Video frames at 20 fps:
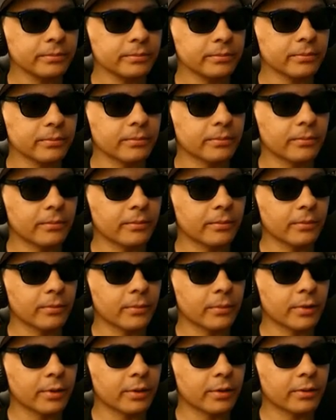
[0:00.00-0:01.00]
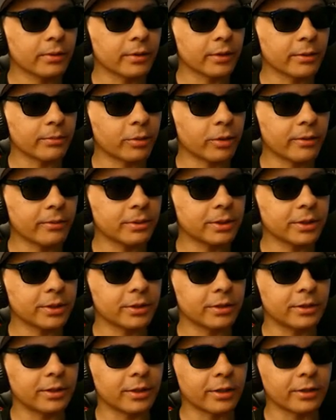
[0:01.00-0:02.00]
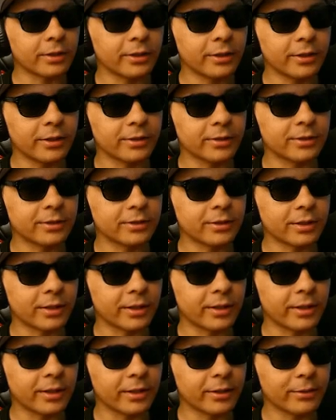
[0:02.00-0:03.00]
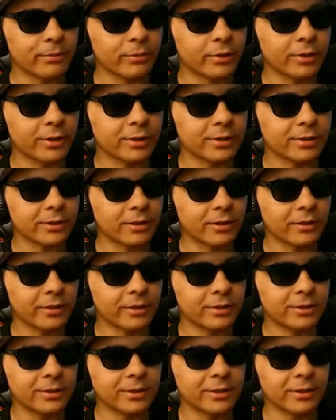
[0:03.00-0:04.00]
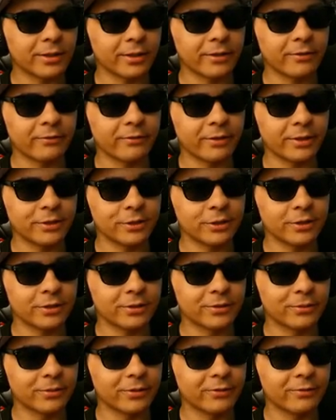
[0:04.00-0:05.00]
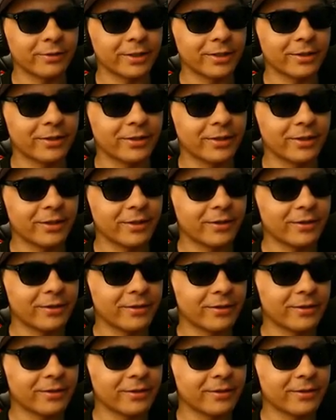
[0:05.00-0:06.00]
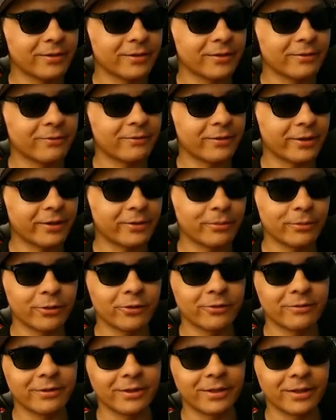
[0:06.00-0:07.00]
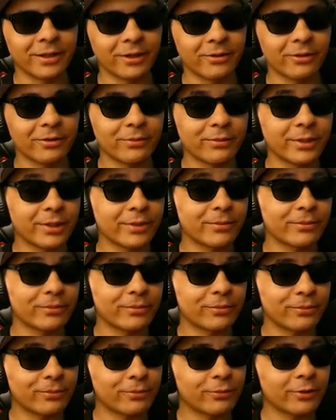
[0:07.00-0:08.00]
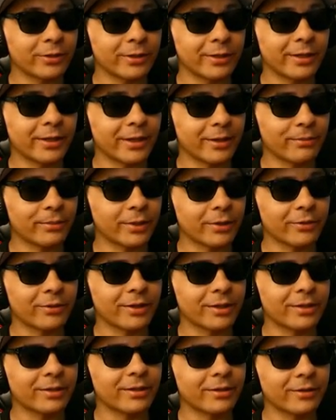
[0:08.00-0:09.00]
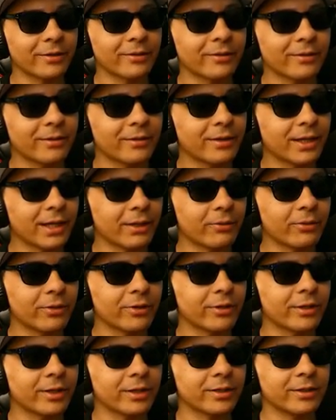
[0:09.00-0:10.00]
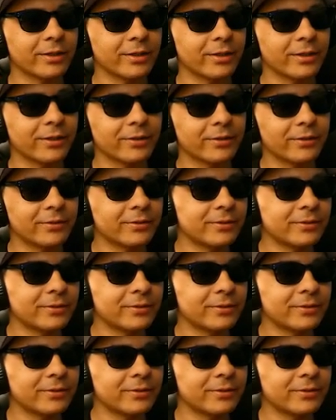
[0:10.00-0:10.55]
They probably should have done this, like put the song into the Avengers movie. The final movie. That would have been pretty epic right there. I would have liked that.